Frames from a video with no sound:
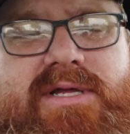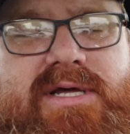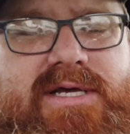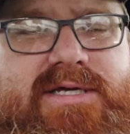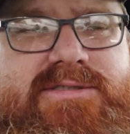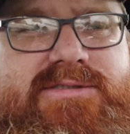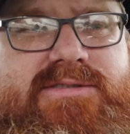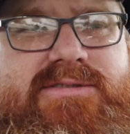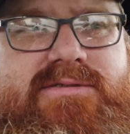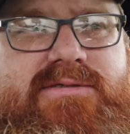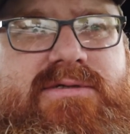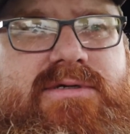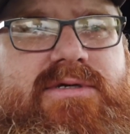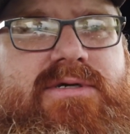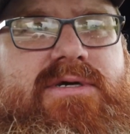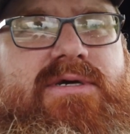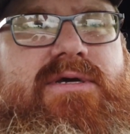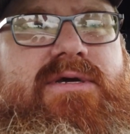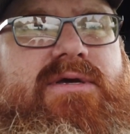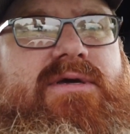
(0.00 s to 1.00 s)
plus,
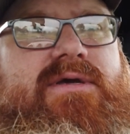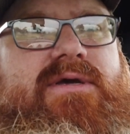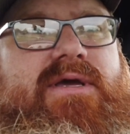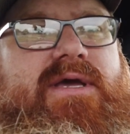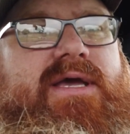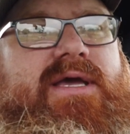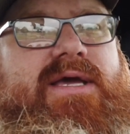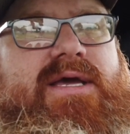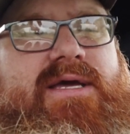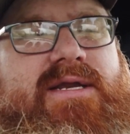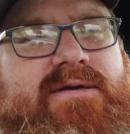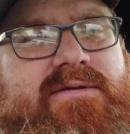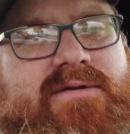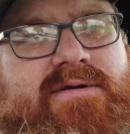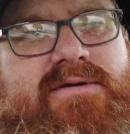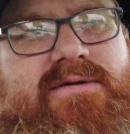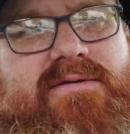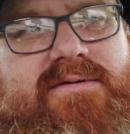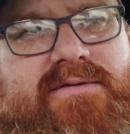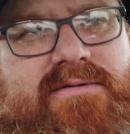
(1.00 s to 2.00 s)
and
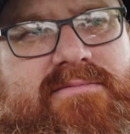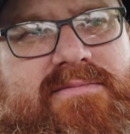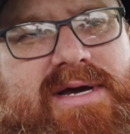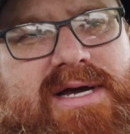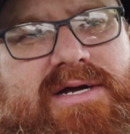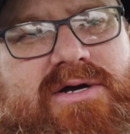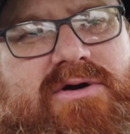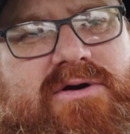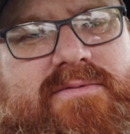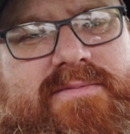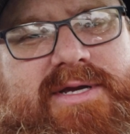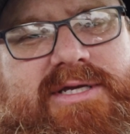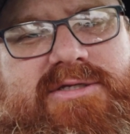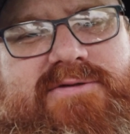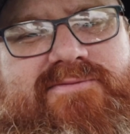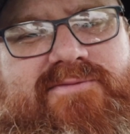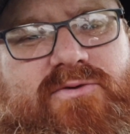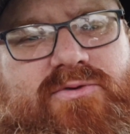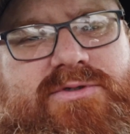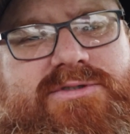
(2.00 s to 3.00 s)
my car
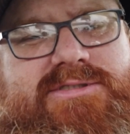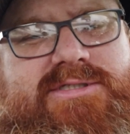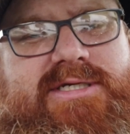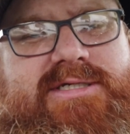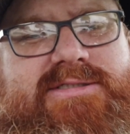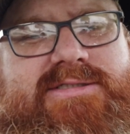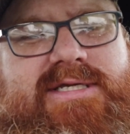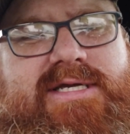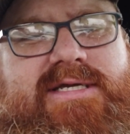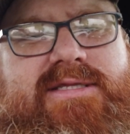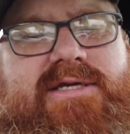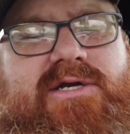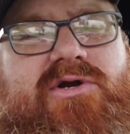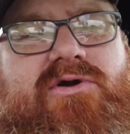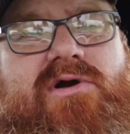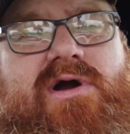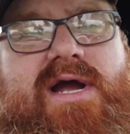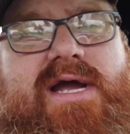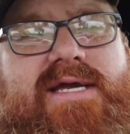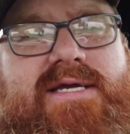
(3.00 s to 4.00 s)
makes 460 at the
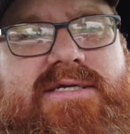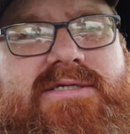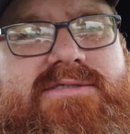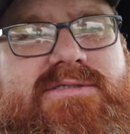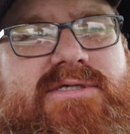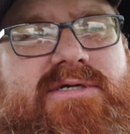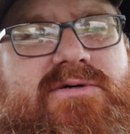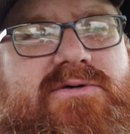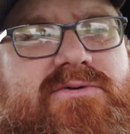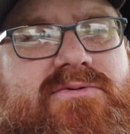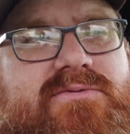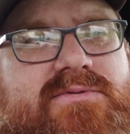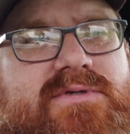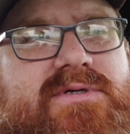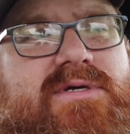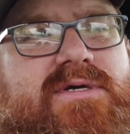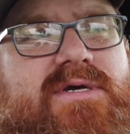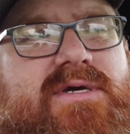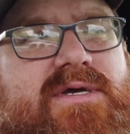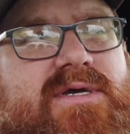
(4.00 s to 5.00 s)
crank. So
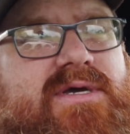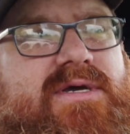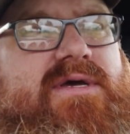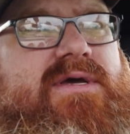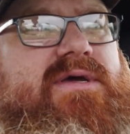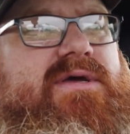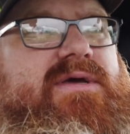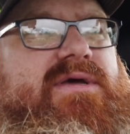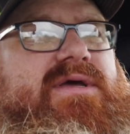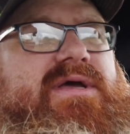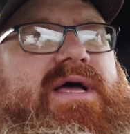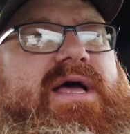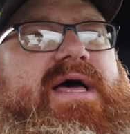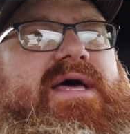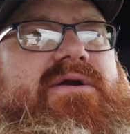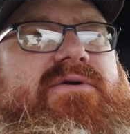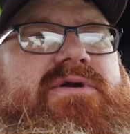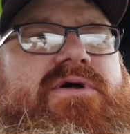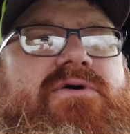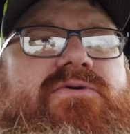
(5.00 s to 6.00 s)

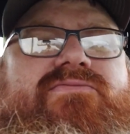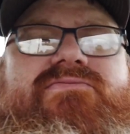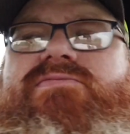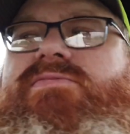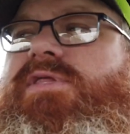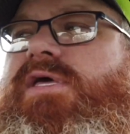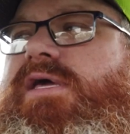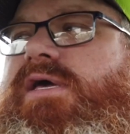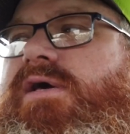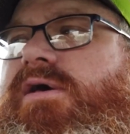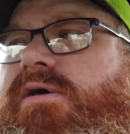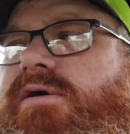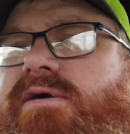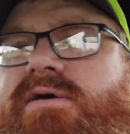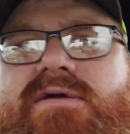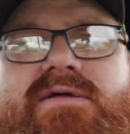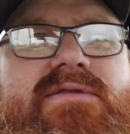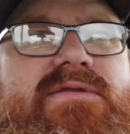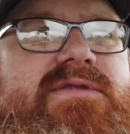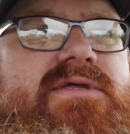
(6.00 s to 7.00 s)
I don't know,
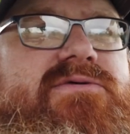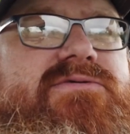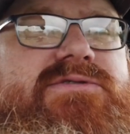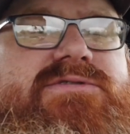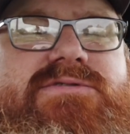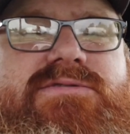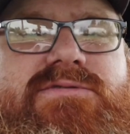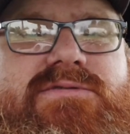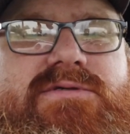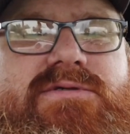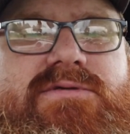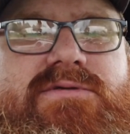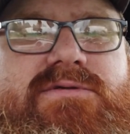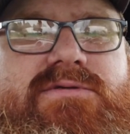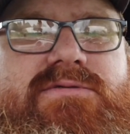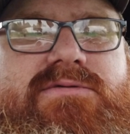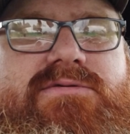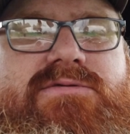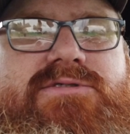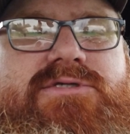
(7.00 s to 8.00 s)
those
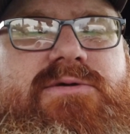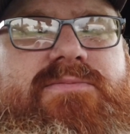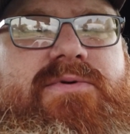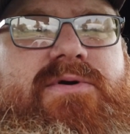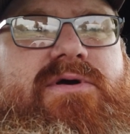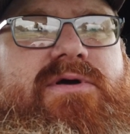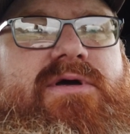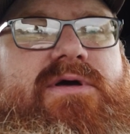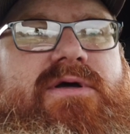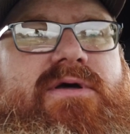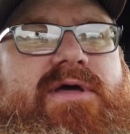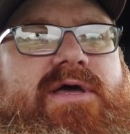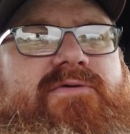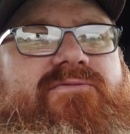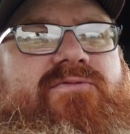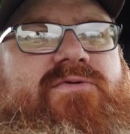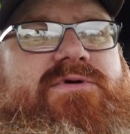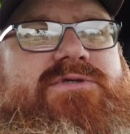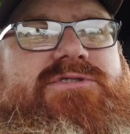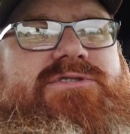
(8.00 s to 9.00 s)

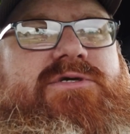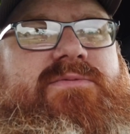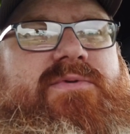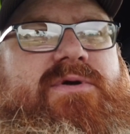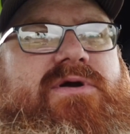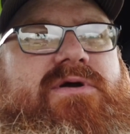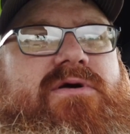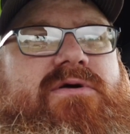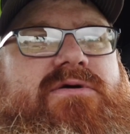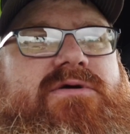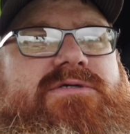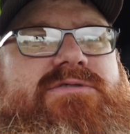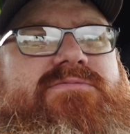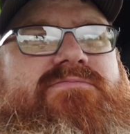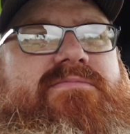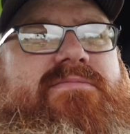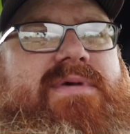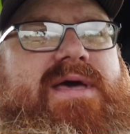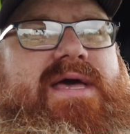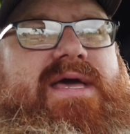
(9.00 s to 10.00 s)
F1 supercars
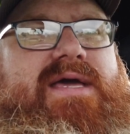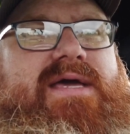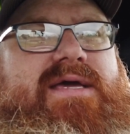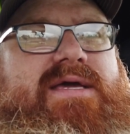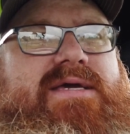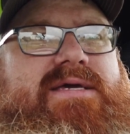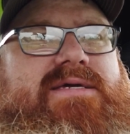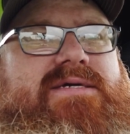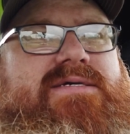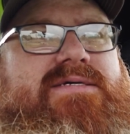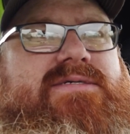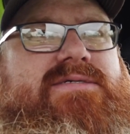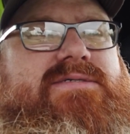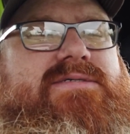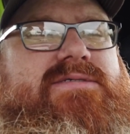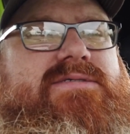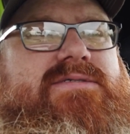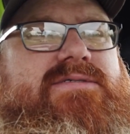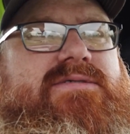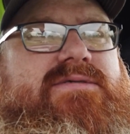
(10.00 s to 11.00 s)
may
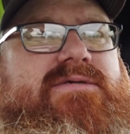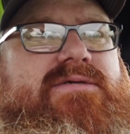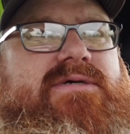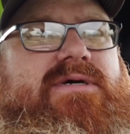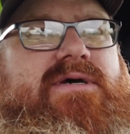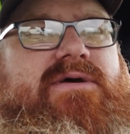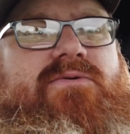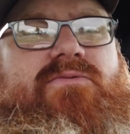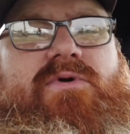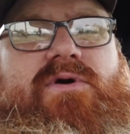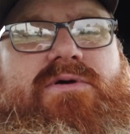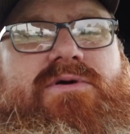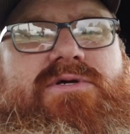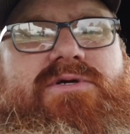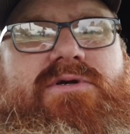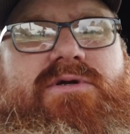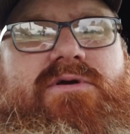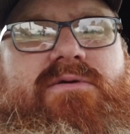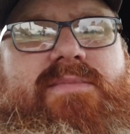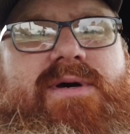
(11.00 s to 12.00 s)
work
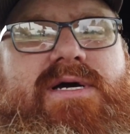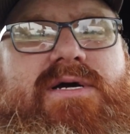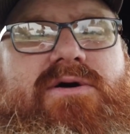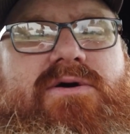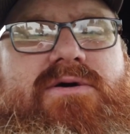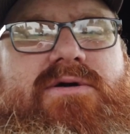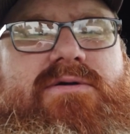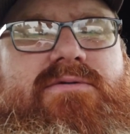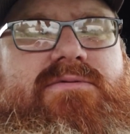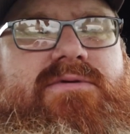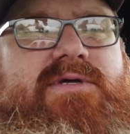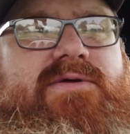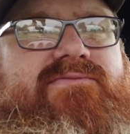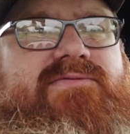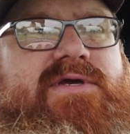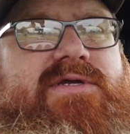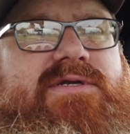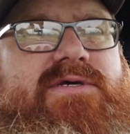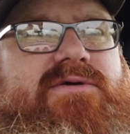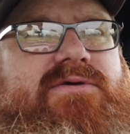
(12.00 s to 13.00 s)
good on my car.
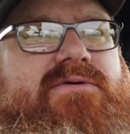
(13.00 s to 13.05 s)
If they